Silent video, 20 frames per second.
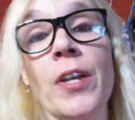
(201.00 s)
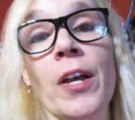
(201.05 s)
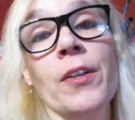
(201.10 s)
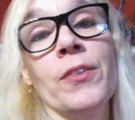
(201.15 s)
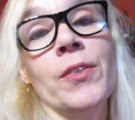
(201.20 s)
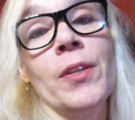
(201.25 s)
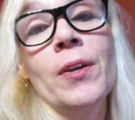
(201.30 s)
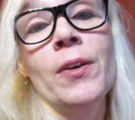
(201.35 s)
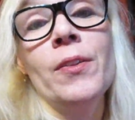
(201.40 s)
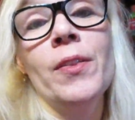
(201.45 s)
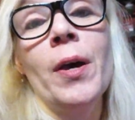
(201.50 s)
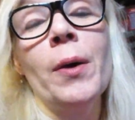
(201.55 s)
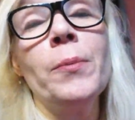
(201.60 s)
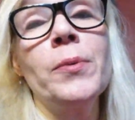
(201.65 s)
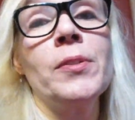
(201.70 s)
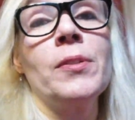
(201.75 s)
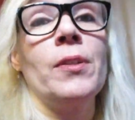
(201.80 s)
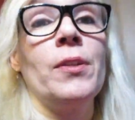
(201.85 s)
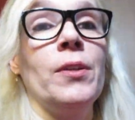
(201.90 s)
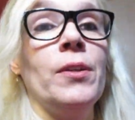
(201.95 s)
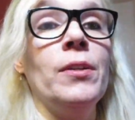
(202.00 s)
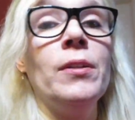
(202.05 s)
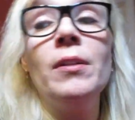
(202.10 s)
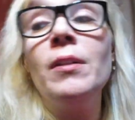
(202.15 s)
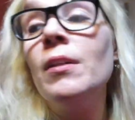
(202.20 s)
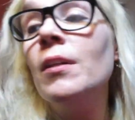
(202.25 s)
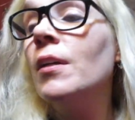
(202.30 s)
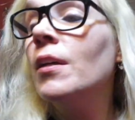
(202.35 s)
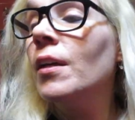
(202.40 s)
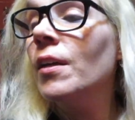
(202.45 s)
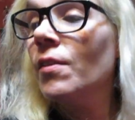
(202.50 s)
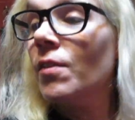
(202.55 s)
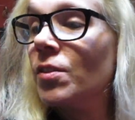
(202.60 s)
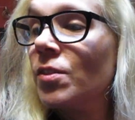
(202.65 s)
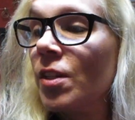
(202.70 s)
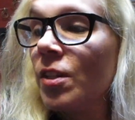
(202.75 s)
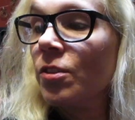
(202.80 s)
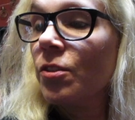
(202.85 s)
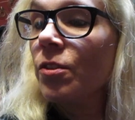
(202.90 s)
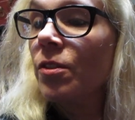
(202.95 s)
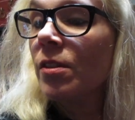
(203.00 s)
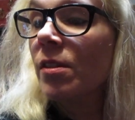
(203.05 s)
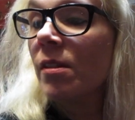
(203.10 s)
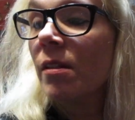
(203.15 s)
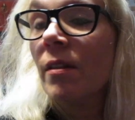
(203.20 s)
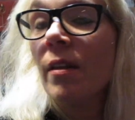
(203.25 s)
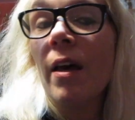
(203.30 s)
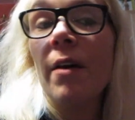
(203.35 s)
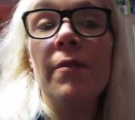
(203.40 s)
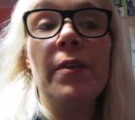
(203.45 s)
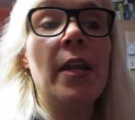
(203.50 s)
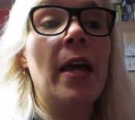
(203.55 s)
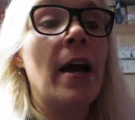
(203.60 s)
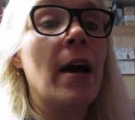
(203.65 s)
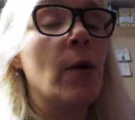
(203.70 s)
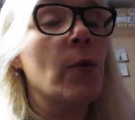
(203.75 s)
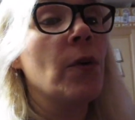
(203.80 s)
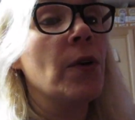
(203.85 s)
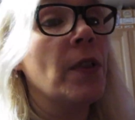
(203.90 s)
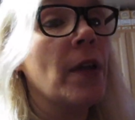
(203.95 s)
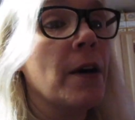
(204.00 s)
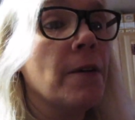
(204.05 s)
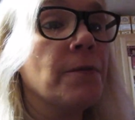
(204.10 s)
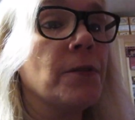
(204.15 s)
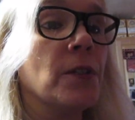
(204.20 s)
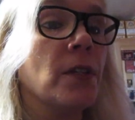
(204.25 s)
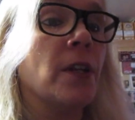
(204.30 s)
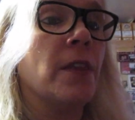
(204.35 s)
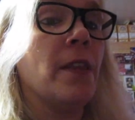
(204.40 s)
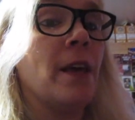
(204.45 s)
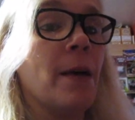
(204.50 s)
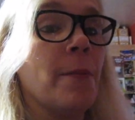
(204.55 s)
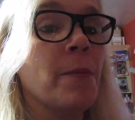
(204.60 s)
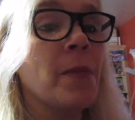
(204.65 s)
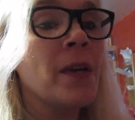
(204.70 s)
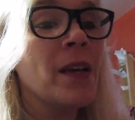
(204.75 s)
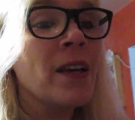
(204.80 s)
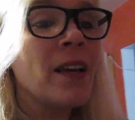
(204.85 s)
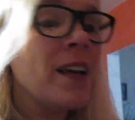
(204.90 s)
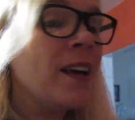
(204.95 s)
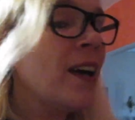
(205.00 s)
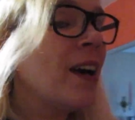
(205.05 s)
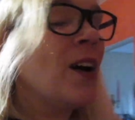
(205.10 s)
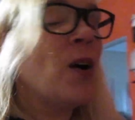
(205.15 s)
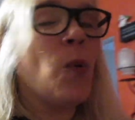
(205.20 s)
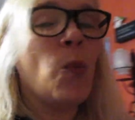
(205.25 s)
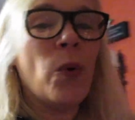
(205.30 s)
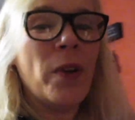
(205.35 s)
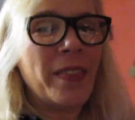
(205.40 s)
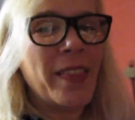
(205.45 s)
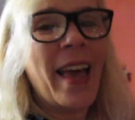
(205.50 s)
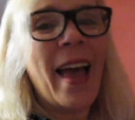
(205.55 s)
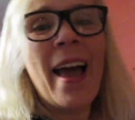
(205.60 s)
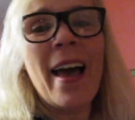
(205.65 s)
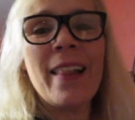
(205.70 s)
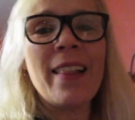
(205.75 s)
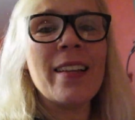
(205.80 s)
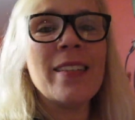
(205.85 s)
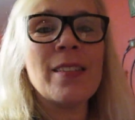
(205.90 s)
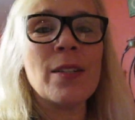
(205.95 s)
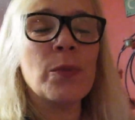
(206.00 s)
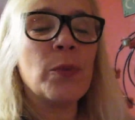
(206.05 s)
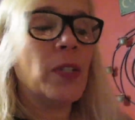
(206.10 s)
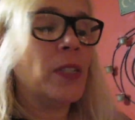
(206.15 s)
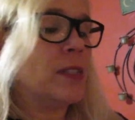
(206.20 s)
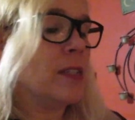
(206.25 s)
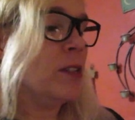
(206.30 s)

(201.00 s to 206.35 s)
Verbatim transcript: out though, that was good. The dishes still have an hour left on them. What the hell is it with